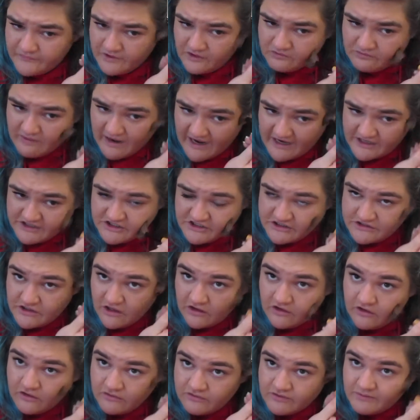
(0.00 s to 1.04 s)
rashes
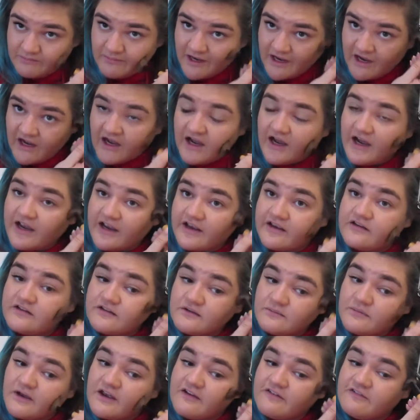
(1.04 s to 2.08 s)
all over my eyes
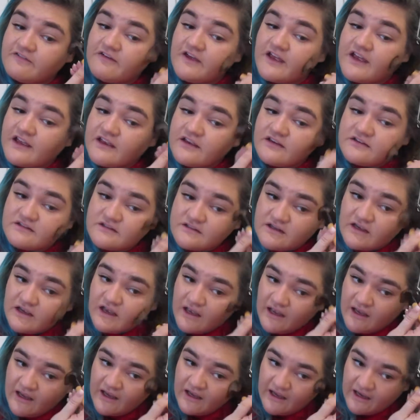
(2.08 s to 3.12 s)
and my face.
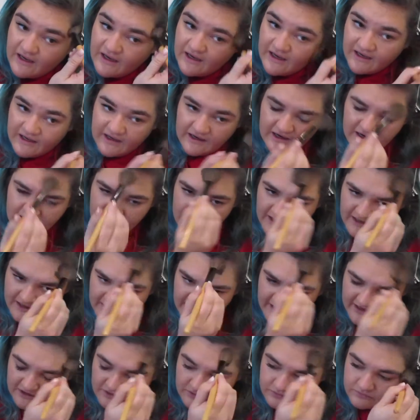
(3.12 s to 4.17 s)
And I
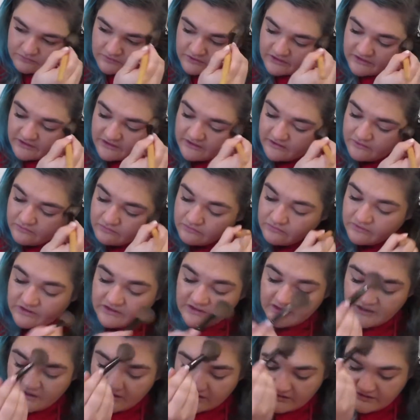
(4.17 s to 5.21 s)
had a really,
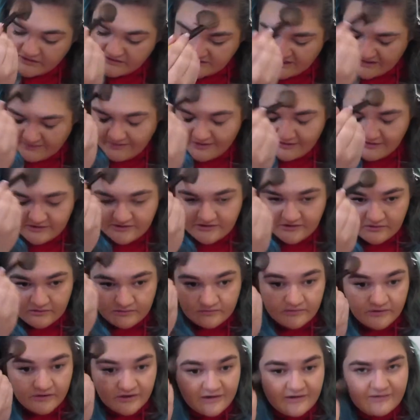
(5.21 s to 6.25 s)
really hard time. I was in a
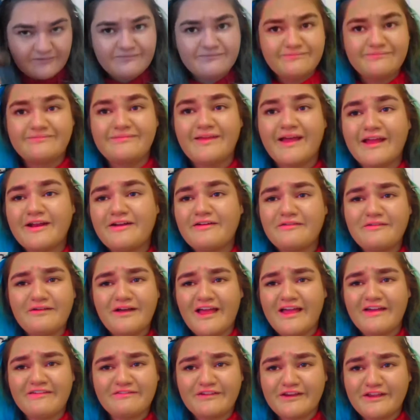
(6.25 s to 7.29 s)
really, I know
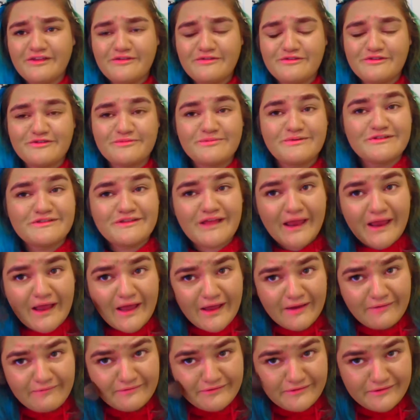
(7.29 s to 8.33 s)
every YouTuber is like,
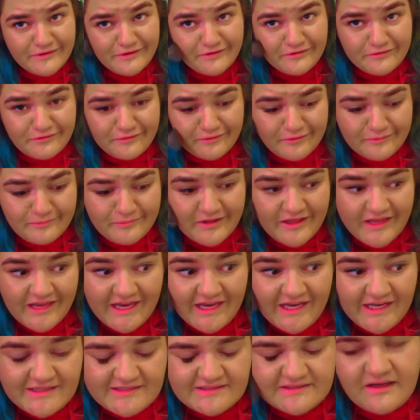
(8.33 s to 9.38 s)
I was in a dark
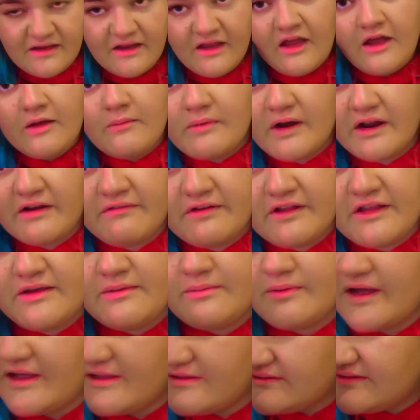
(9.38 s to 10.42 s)
place, but I really
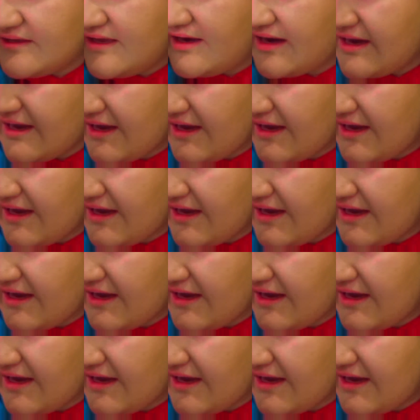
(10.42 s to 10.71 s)
was. Like,